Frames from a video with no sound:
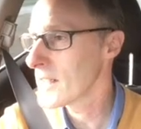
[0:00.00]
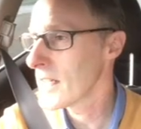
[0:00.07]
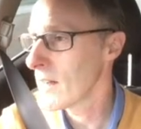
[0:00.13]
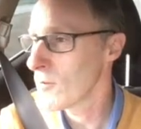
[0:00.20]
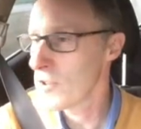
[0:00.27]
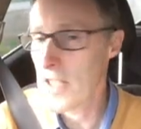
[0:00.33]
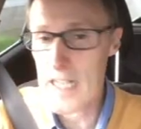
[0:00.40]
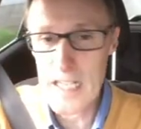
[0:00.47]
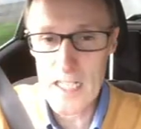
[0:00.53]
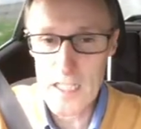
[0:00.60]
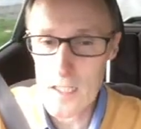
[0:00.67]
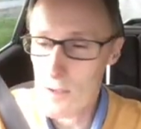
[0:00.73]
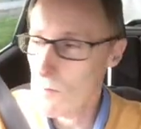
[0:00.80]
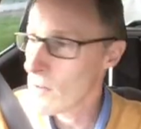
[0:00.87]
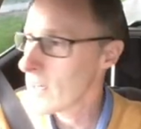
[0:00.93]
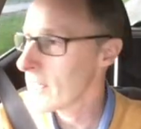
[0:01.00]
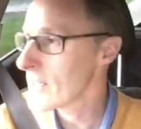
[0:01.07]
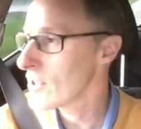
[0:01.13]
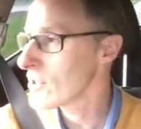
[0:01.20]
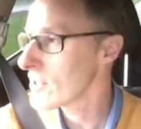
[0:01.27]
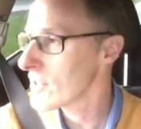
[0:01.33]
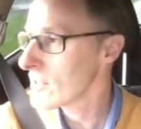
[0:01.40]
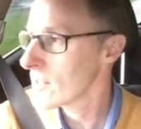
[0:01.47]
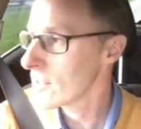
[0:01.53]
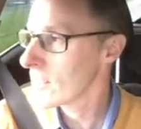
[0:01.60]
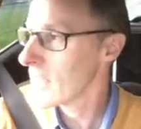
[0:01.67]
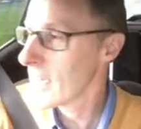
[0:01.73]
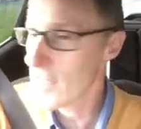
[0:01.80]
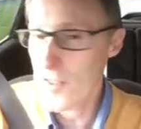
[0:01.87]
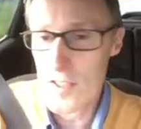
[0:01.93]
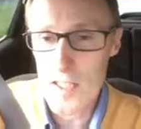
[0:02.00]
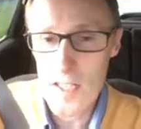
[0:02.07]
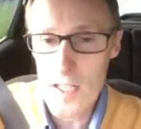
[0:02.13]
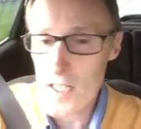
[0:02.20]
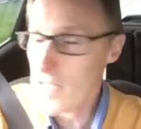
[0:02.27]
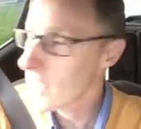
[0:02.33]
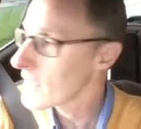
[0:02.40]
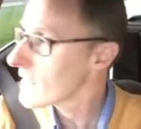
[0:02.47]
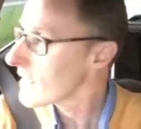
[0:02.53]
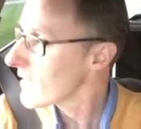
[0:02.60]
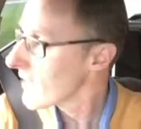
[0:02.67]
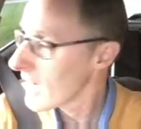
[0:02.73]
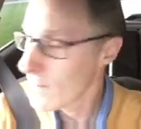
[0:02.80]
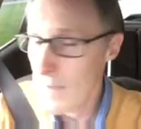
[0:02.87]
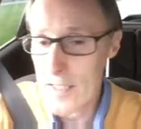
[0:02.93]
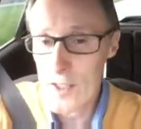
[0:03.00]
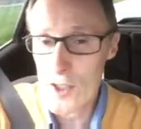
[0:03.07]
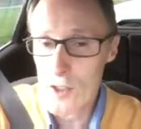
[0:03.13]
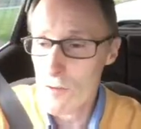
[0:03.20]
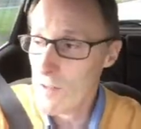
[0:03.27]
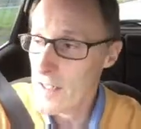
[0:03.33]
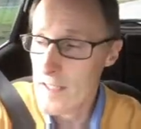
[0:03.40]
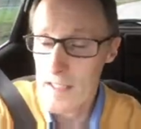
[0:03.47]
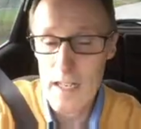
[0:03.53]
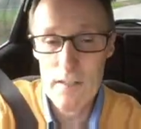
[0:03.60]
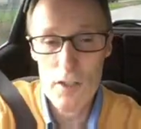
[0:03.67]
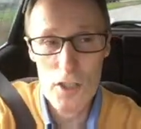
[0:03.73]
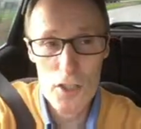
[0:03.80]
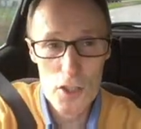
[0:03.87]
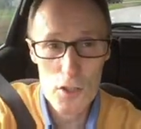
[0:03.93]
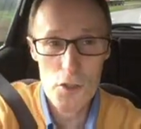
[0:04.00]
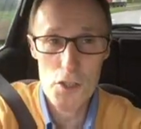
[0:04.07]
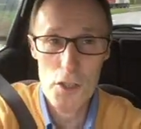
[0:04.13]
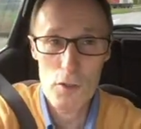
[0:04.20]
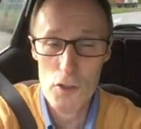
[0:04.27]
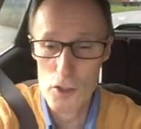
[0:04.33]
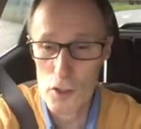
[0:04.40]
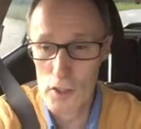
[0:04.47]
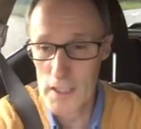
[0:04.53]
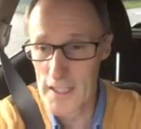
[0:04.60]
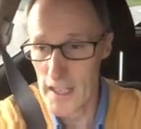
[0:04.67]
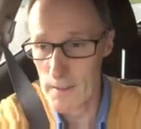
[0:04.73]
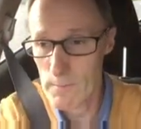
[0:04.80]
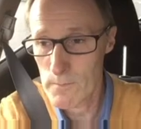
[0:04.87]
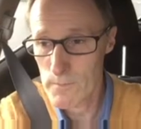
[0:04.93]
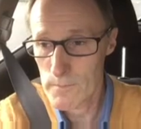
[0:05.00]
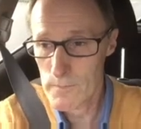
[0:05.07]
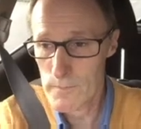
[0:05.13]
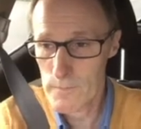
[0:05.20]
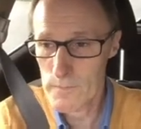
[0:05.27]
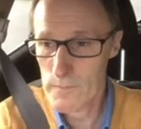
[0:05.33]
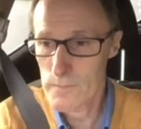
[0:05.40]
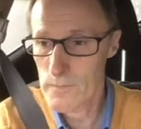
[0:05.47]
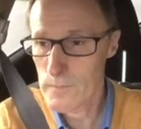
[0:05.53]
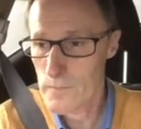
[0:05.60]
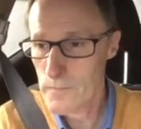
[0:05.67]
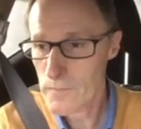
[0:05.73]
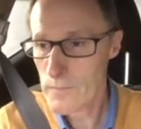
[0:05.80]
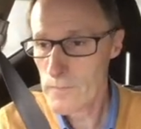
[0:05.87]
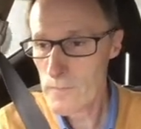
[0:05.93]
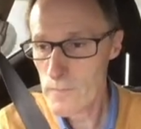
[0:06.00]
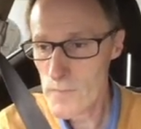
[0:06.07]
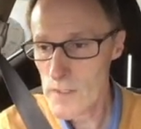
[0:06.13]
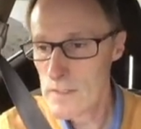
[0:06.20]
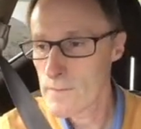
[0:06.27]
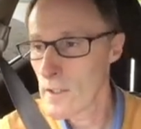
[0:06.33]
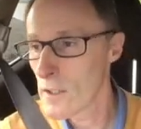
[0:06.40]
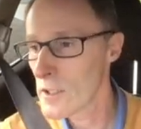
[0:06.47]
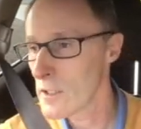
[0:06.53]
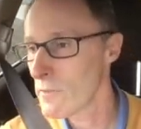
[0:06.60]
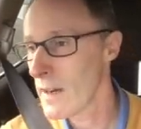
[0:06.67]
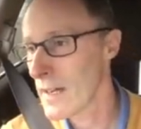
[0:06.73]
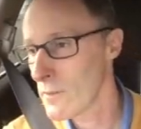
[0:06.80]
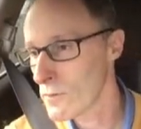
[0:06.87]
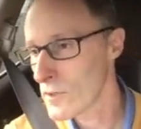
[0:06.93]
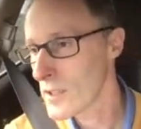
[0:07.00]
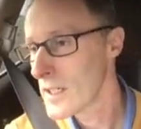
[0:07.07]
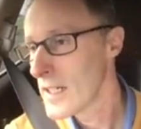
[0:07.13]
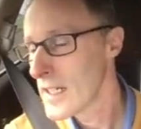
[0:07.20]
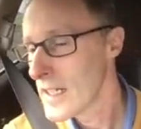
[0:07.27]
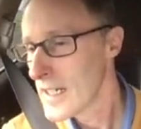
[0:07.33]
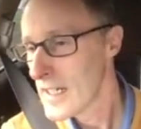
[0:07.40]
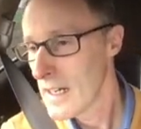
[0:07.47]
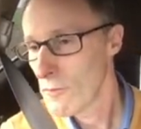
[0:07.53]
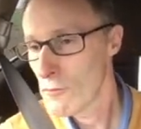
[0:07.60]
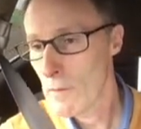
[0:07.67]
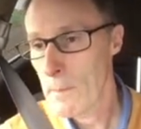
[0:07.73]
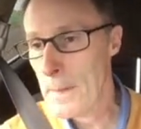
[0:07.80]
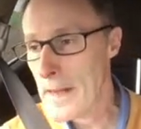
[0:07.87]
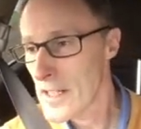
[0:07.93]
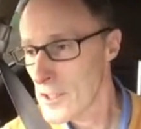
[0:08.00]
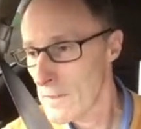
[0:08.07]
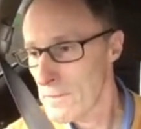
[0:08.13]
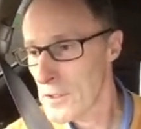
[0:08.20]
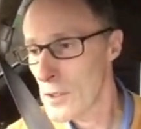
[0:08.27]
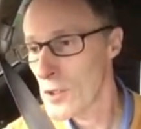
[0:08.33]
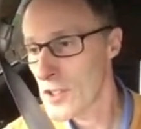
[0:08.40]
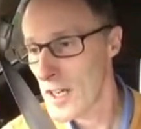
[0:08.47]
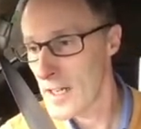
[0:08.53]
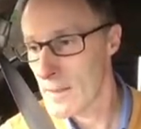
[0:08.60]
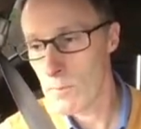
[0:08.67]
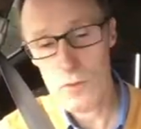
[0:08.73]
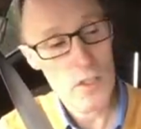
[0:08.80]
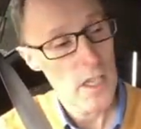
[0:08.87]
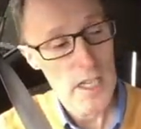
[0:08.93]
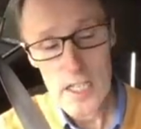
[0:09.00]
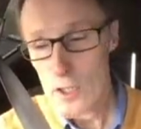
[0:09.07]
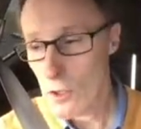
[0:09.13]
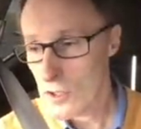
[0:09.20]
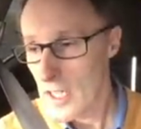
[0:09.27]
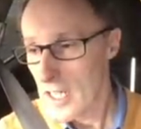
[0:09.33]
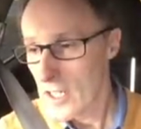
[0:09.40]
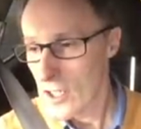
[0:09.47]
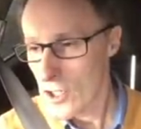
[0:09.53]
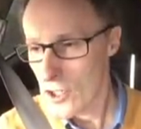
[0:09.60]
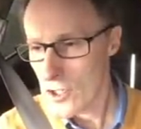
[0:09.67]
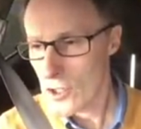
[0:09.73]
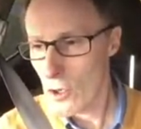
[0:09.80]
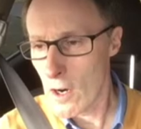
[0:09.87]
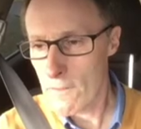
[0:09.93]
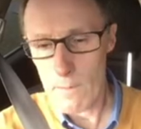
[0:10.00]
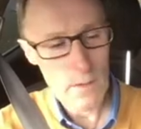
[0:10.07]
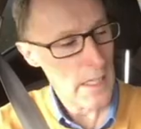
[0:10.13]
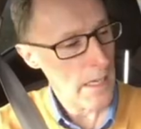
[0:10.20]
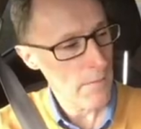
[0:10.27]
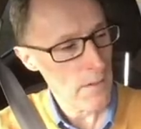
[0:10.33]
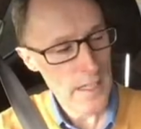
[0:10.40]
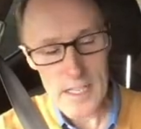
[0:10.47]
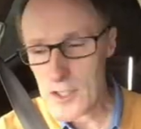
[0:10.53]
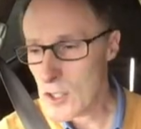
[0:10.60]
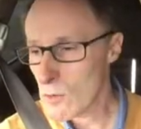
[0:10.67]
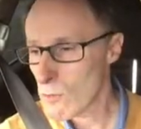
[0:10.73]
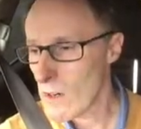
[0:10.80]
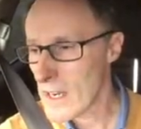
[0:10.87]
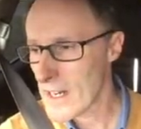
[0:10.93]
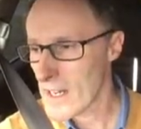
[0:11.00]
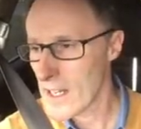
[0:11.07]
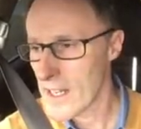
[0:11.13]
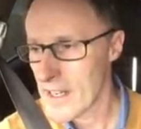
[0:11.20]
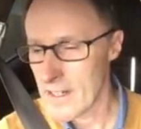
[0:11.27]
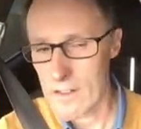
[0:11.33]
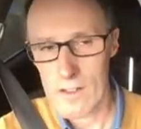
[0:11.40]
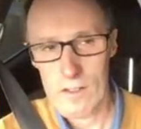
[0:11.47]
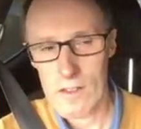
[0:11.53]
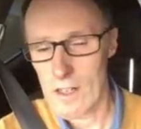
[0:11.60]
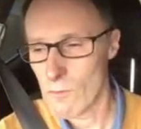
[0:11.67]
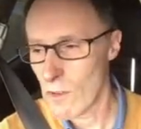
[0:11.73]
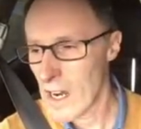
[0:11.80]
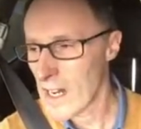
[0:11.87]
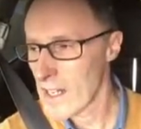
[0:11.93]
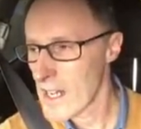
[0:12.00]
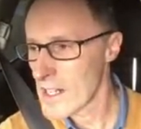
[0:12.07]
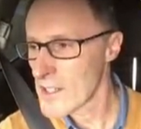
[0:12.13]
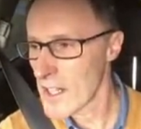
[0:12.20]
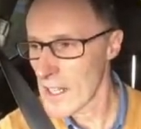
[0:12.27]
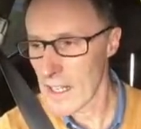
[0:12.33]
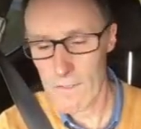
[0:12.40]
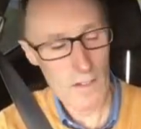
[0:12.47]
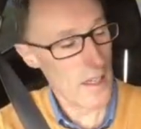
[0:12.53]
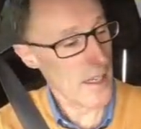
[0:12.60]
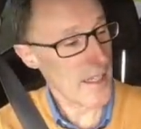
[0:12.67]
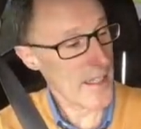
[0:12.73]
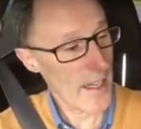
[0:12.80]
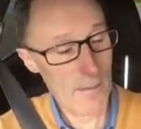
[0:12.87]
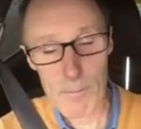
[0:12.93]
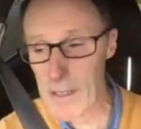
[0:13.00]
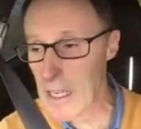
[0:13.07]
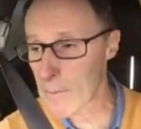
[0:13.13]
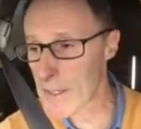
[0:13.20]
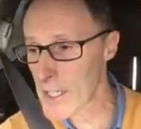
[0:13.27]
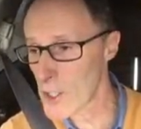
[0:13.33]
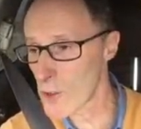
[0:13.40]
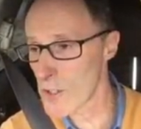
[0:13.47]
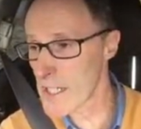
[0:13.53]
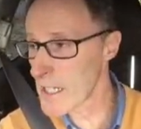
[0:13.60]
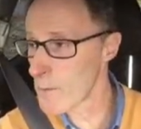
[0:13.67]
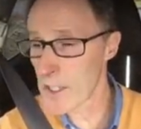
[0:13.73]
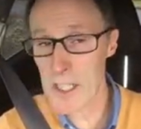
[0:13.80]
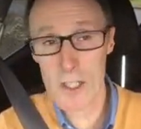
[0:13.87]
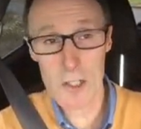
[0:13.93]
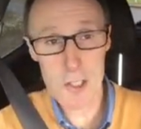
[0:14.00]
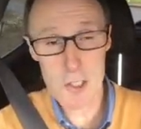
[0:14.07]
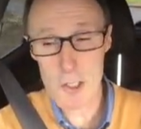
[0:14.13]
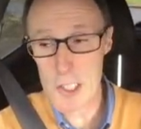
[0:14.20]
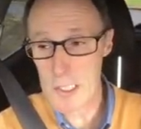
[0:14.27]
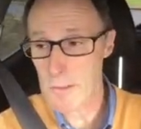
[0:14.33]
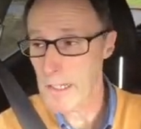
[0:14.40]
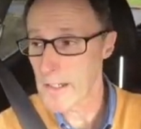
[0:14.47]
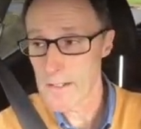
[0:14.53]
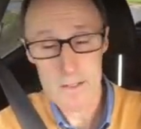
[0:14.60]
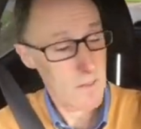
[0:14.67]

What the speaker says: I'm checking to the right, it's nice and clear, I'm entering. I'm going to do a U-turn again, follow it round. I'm just repeating this a few times, because going from left lane to right lane and right lane to left lane can be a bit tricky when you're not used to it.